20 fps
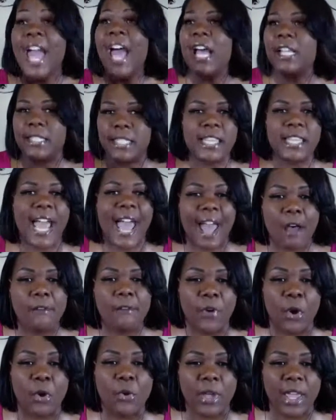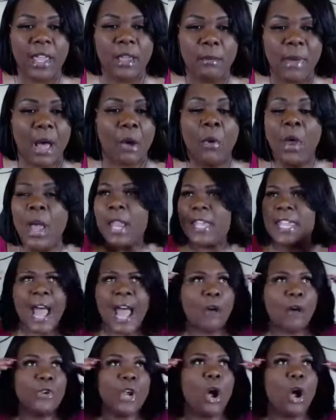Until the iPhone came out.
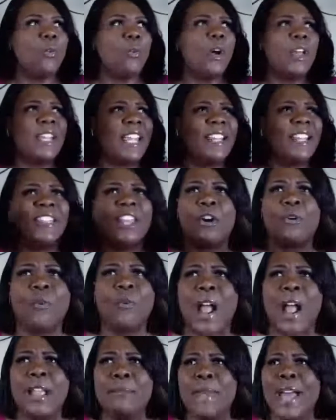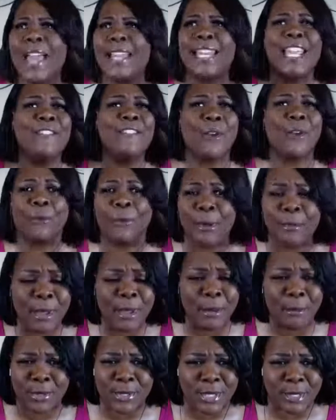Now, no one in their right mind even
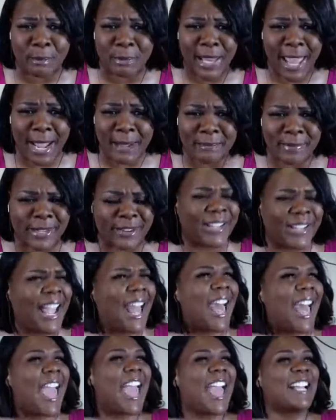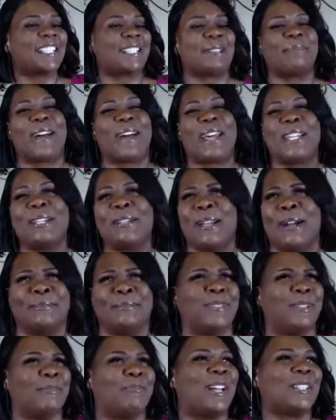remembers the BlackBerry. I asked somebody
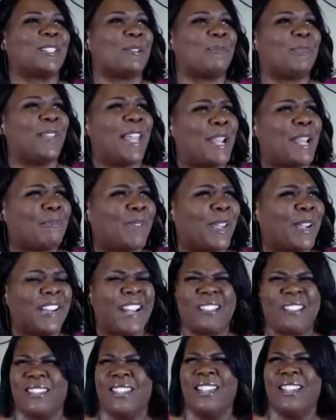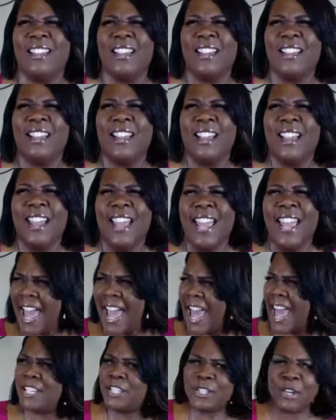about the BlackBerry.
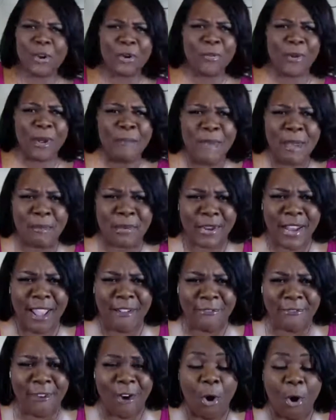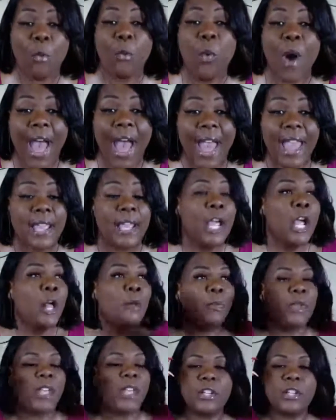I do remember that phone. Why?
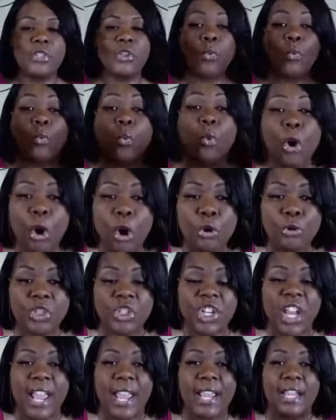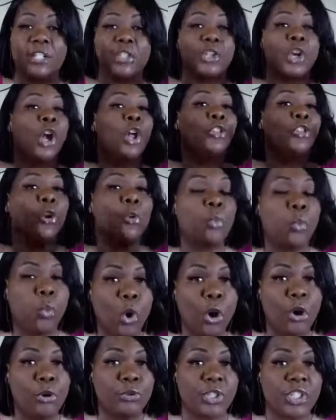Because the world changed. The
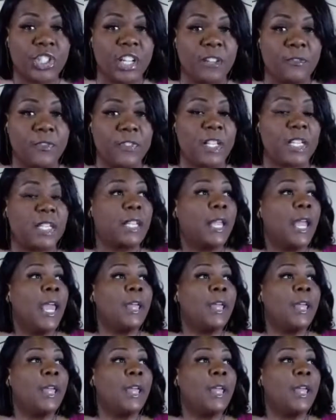world shifted.